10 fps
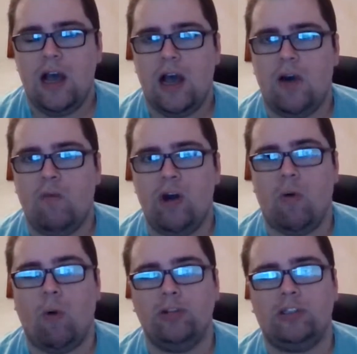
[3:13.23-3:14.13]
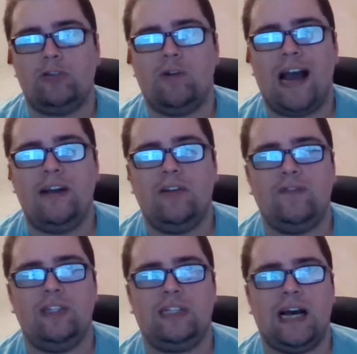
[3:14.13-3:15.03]
uh, we are also kind
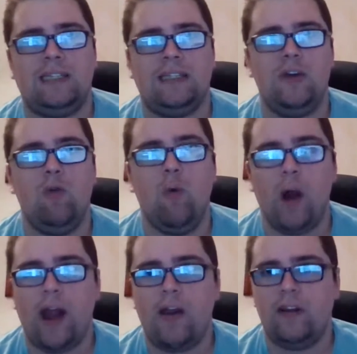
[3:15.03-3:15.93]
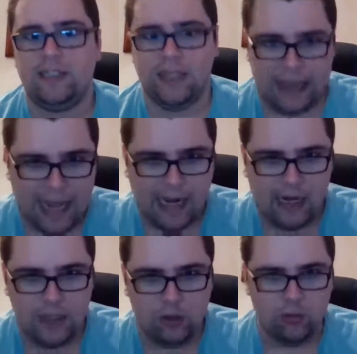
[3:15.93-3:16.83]
of discussing where is it
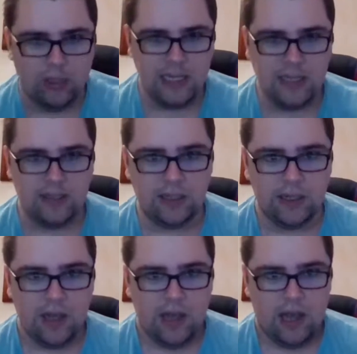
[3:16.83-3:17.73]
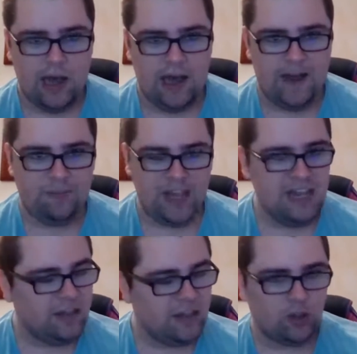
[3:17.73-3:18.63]
likely to lead uh,
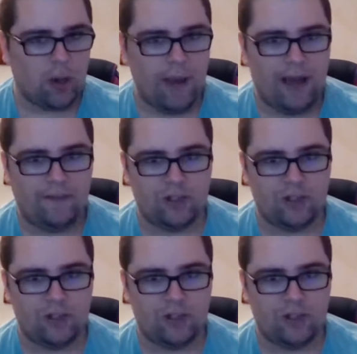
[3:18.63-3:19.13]
in the top half.